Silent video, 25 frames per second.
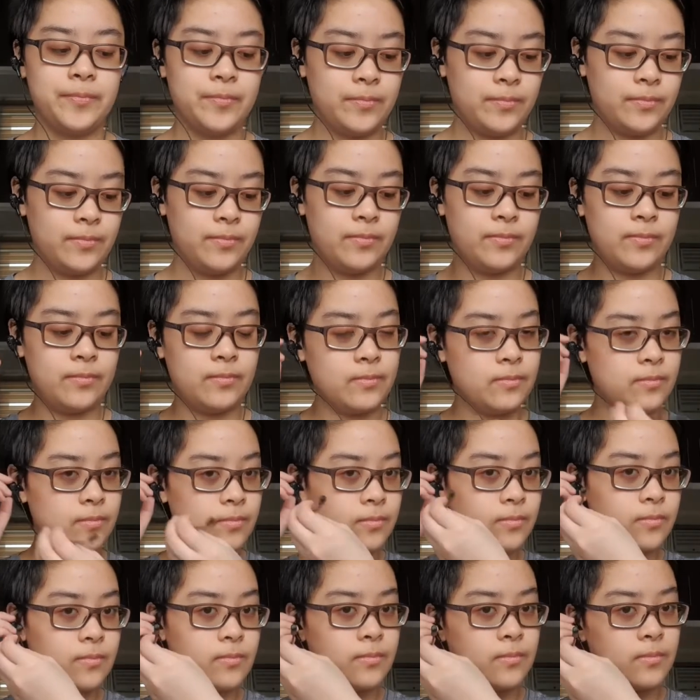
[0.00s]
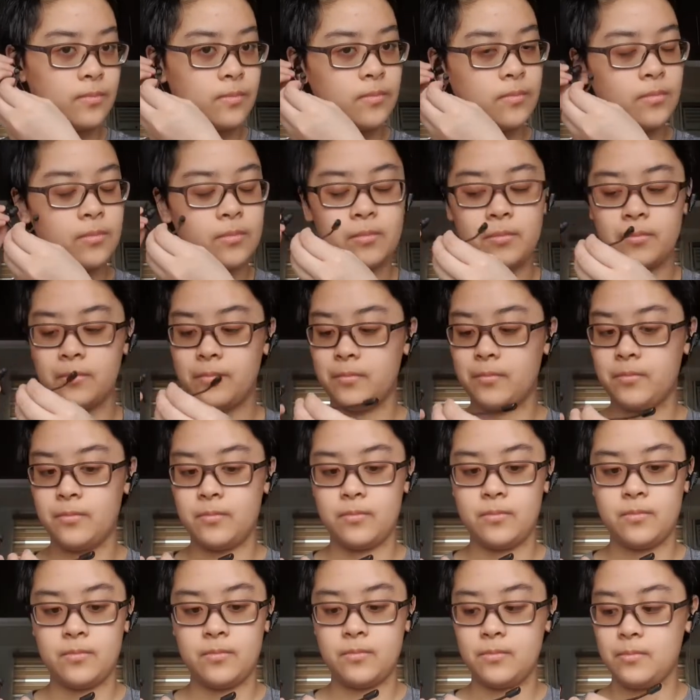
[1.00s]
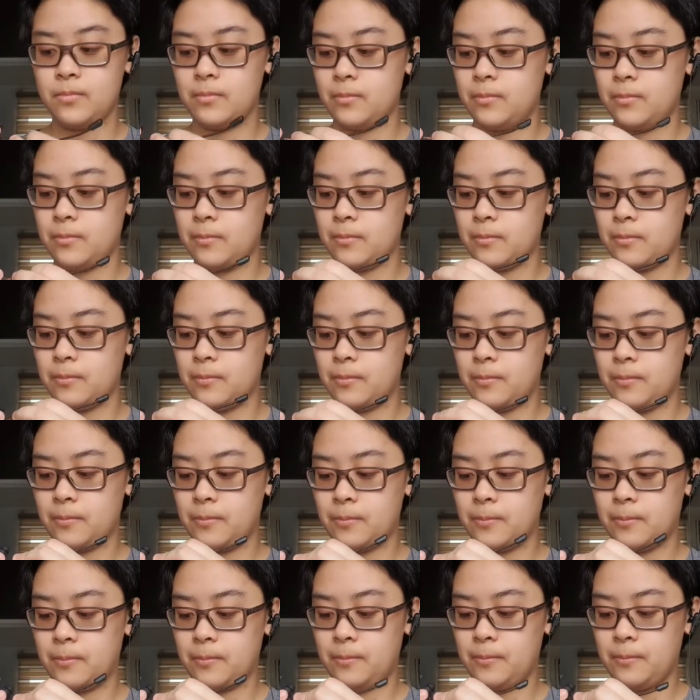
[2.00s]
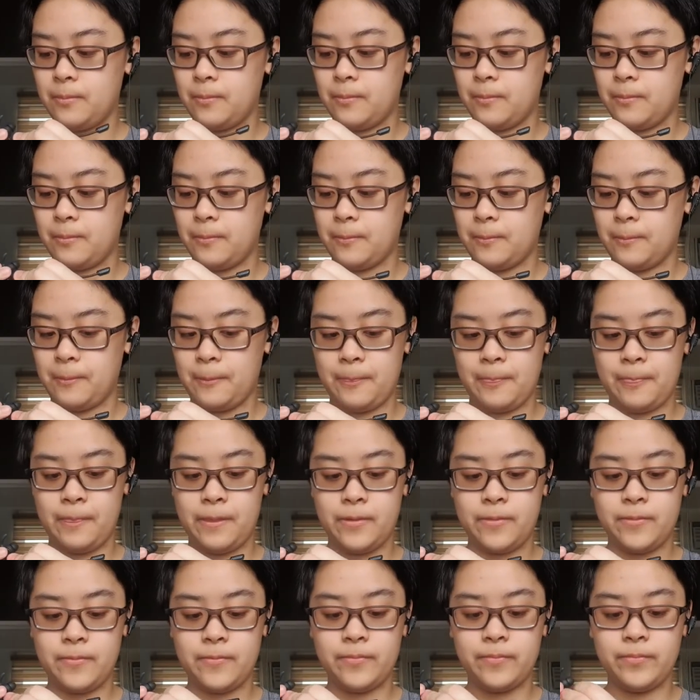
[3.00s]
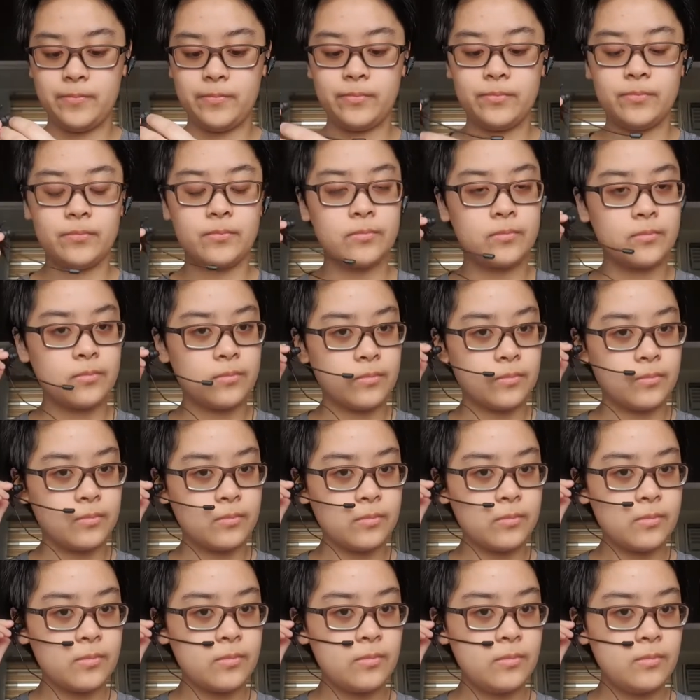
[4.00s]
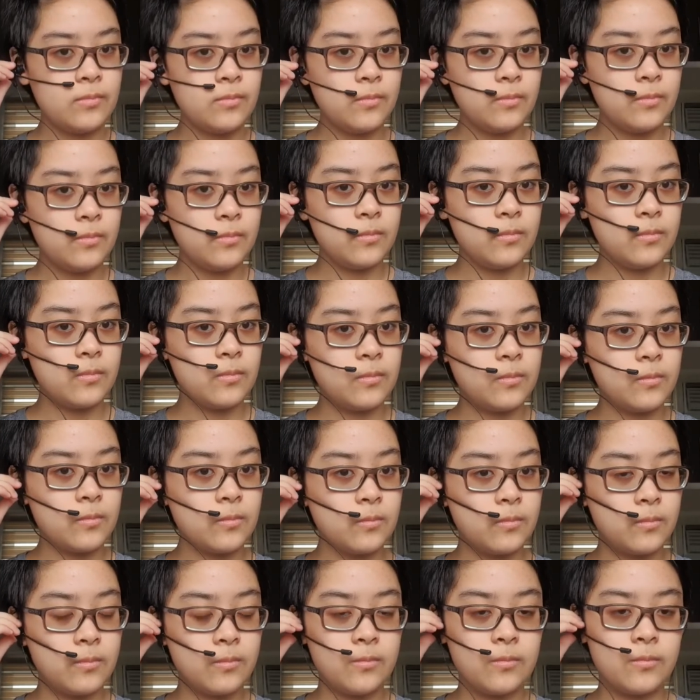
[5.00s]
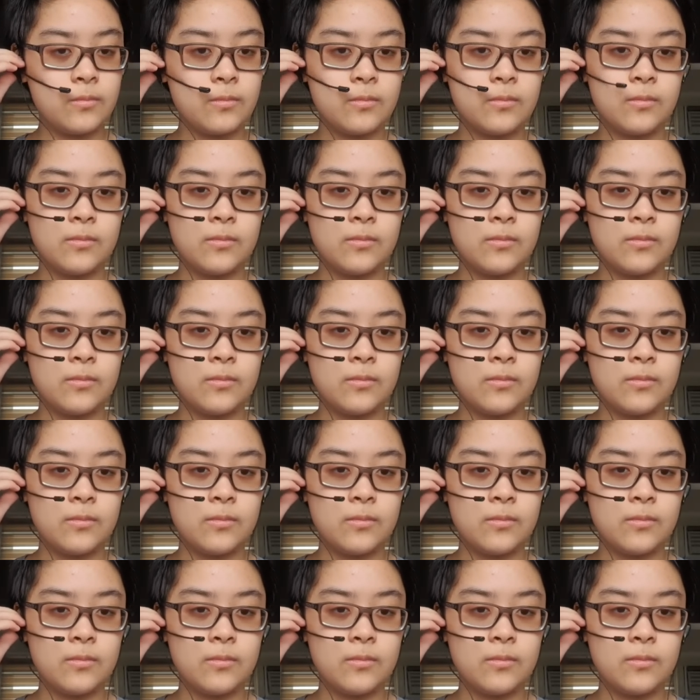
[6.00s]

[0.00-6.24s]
Nothing is said.